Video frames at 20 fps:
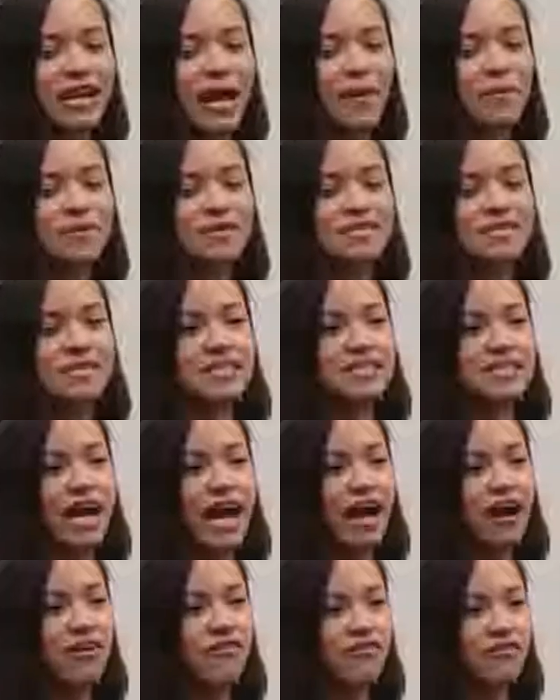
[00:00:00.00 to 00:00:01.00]
it happens to the
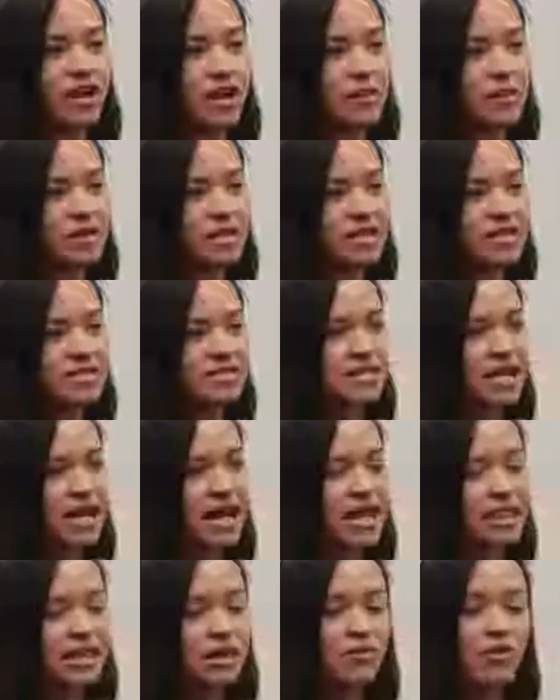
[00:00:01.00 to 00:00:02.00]
entire families. And
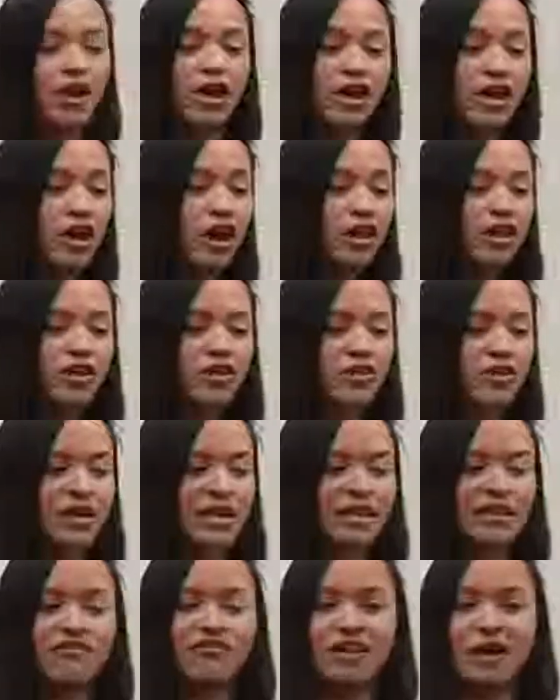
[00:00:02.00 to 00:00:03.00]
I think we can all
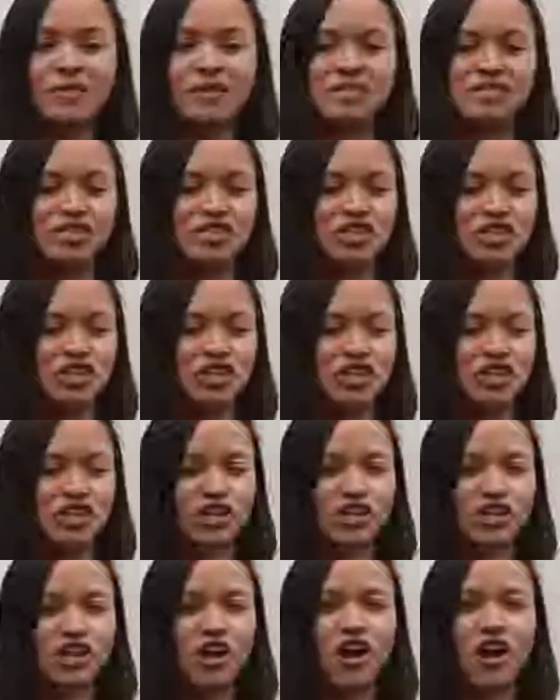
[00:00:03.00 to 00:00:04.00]
agree that families in
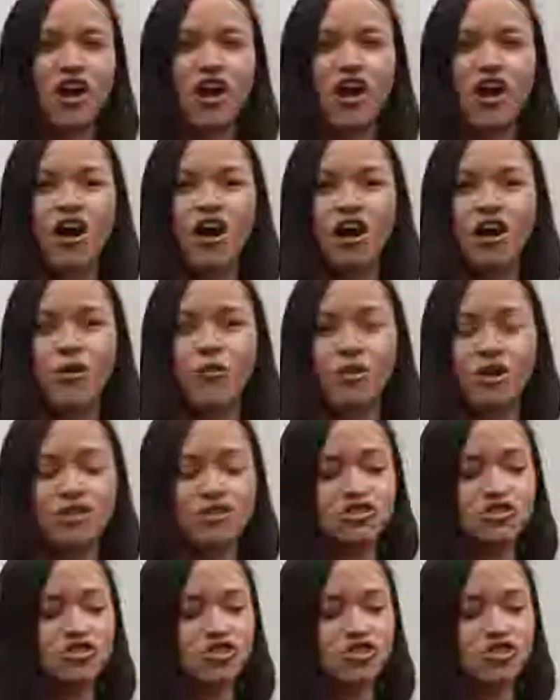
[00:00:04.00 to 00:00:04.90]
turn are one of the